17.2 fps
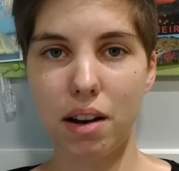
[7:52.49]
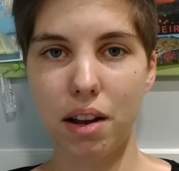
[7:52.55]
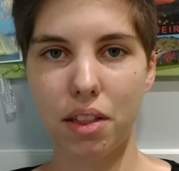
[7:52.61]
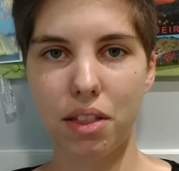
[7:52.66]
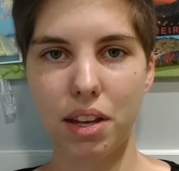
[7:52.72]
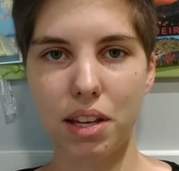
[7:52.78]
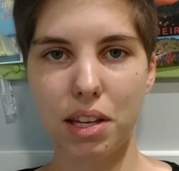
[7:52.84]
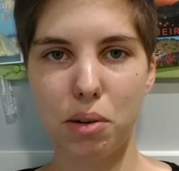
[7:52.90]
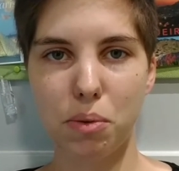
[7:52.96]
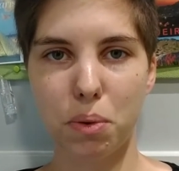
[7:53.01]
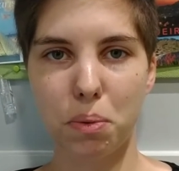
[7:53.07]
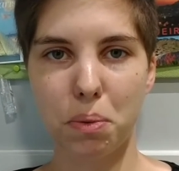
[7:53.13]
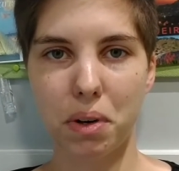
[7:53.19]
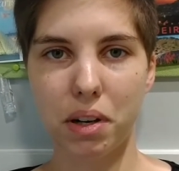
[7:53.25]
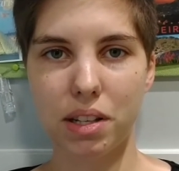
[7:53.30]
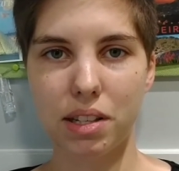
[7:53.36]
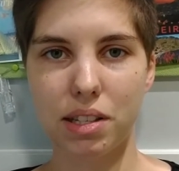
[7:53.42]
I think you will
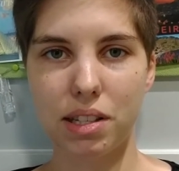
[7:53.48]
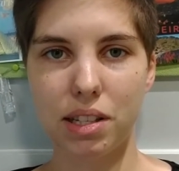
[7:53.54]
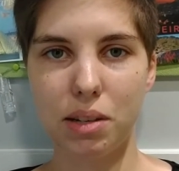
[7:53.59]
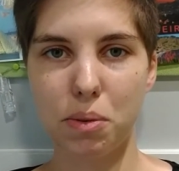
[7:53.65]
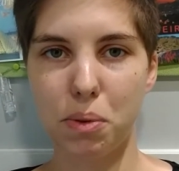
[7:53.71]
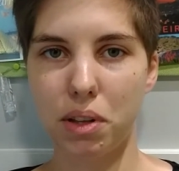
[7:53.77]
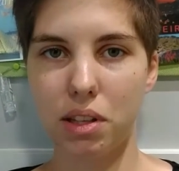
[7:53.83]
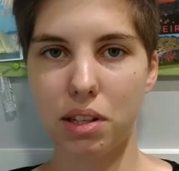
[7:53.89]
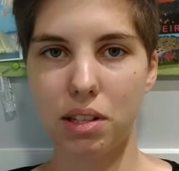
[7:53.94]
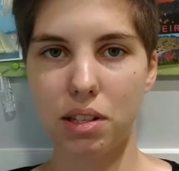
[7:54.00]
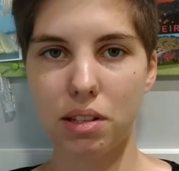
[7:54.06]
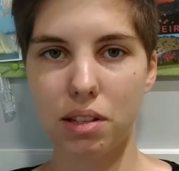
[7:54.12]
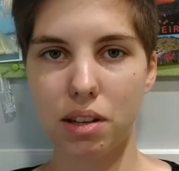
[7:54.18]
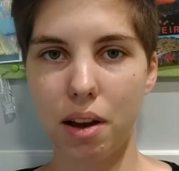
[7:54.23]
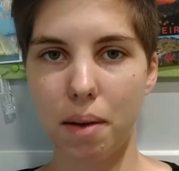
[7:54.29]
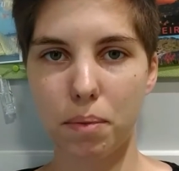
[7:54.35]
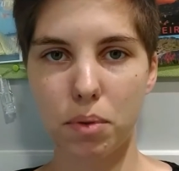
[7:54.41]
really see where this
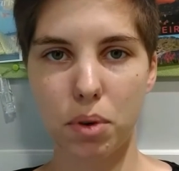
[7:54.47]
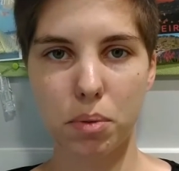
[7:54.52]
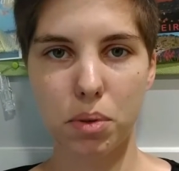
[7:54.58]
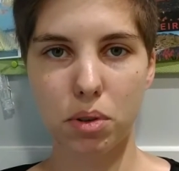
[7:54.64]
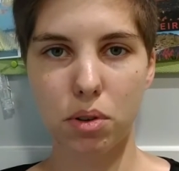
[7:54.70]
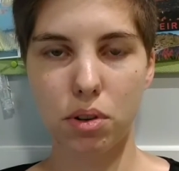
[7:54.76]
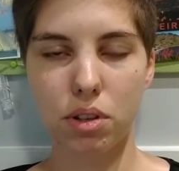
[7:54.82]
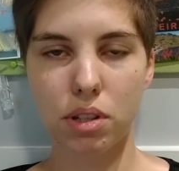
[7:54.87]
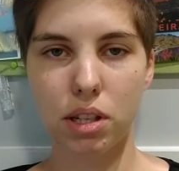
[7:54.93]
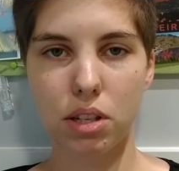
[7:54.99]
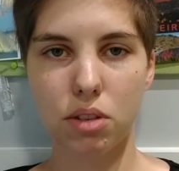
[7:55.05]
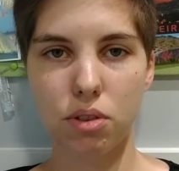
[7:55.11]
cryptocurrency